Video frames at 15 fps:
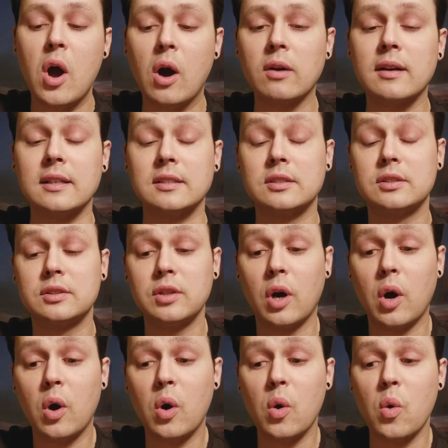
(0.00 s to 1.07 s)
Okay,
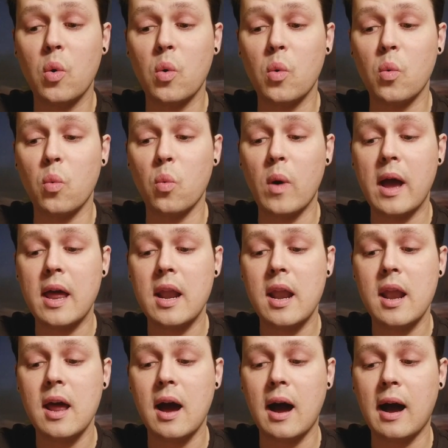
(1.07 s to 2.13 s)
so
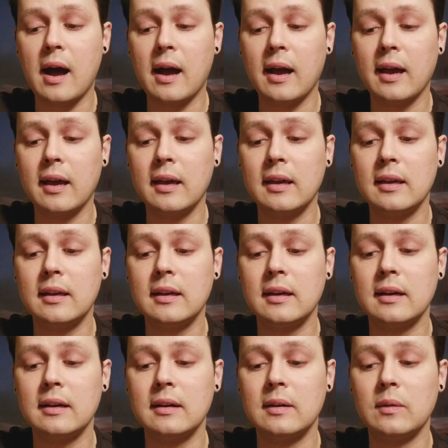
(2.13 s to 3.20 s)
when I
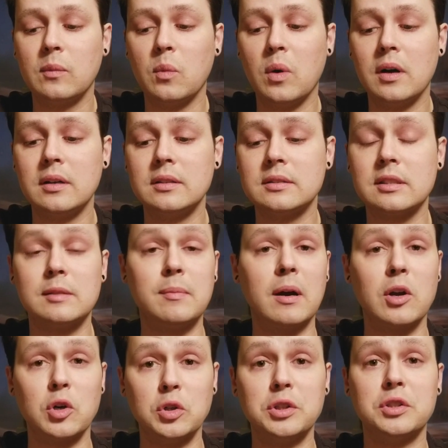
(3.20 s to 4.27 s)
was in my
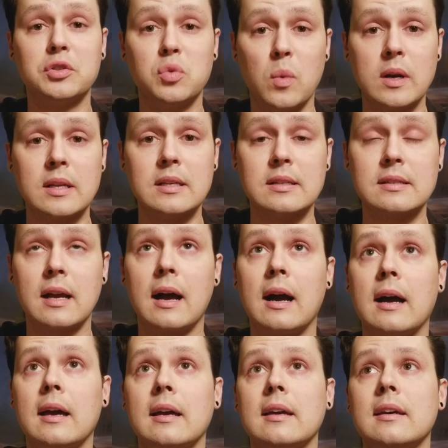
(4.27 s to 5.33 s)
early 20s,
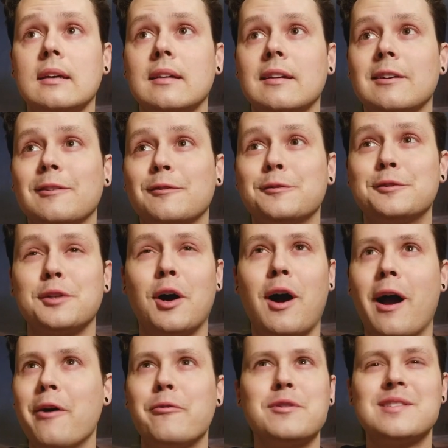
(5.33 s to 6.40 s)
I
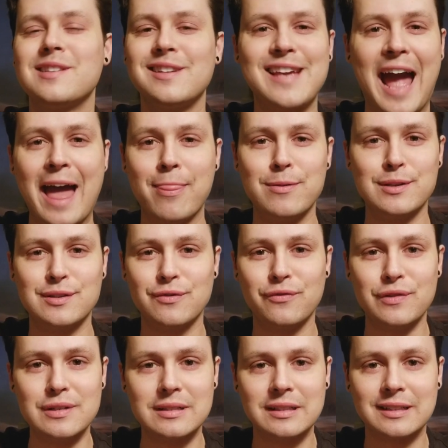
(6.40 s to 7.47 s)
always had this
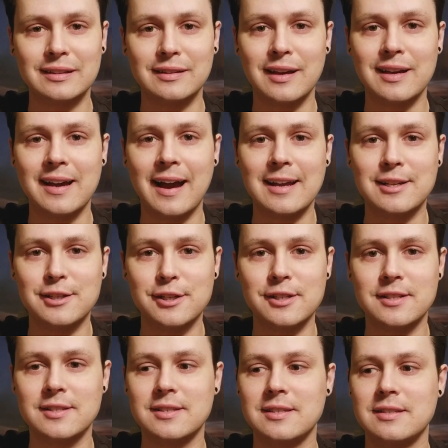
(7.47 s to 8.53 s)
feeling like I
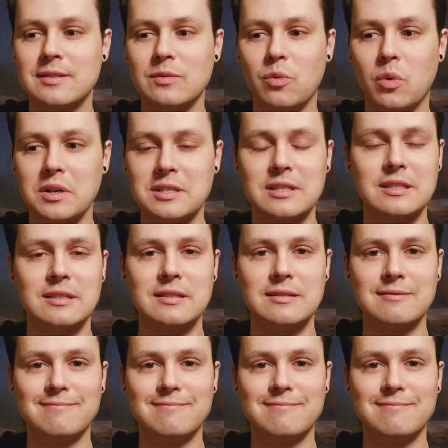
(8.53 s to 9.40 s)
just wasn't